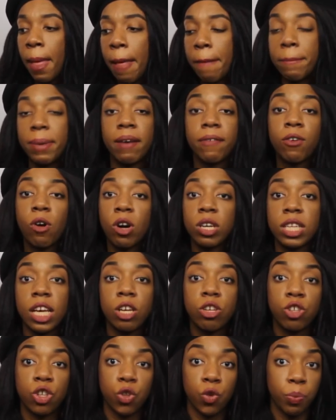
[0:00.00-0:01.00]
But of course, I
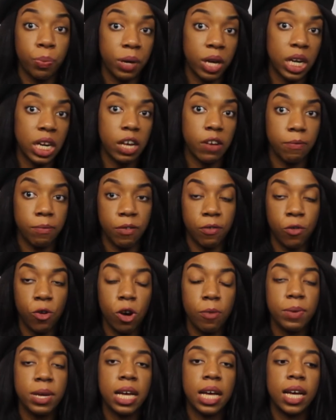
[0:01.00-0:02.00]
used to do PDF
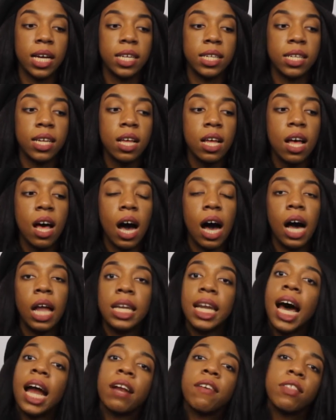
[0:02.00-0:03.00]
before, because a
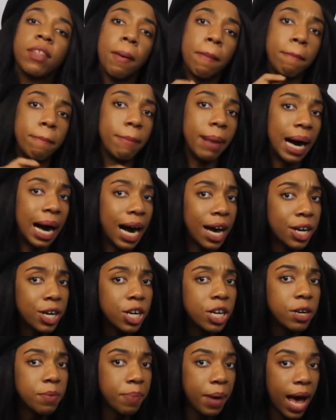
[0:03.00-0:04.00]
lot of the
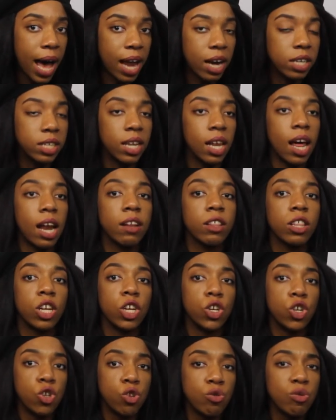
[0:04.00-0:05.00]
modern patterns, a lot of the
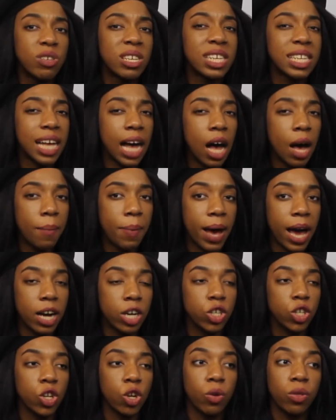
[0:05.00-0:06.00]
new style
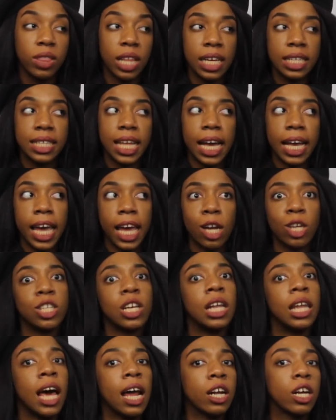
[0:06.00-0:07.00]
patterns, you know, things that cater to
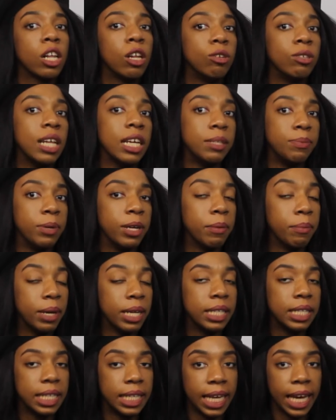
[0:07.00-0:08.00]
a lot of clothes that's being
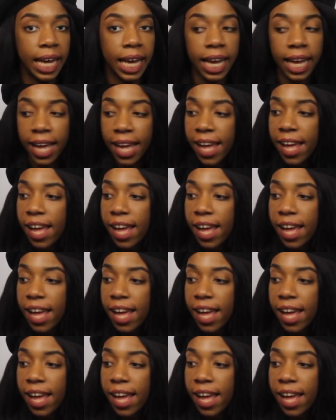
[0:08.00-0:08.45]
made today,